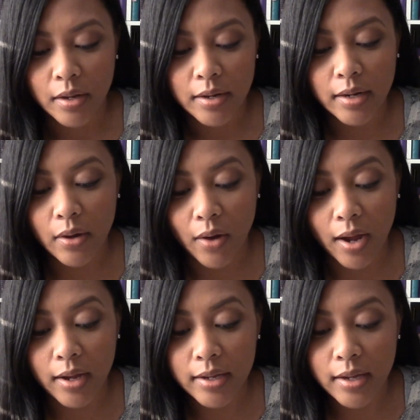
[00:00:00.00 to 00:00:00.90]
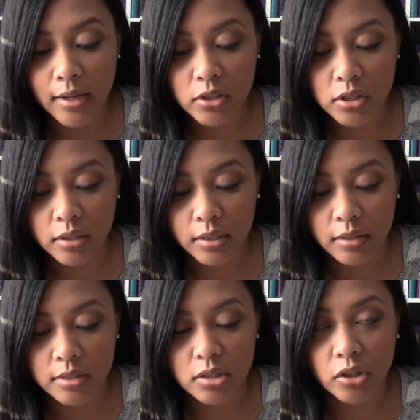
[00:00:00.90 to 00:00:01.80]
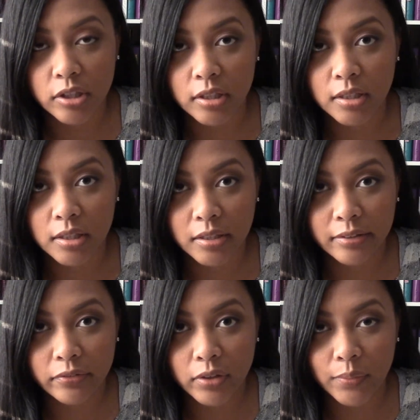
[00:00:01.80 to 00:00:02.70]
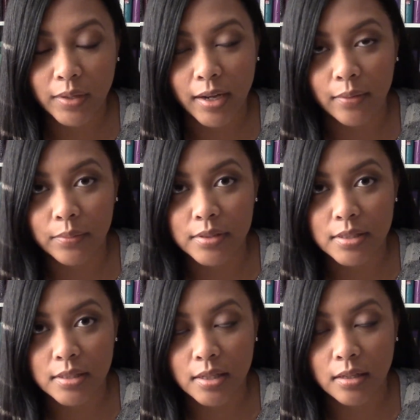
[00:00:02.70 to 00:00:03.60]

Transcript: Now, I actually started calligraphy when I was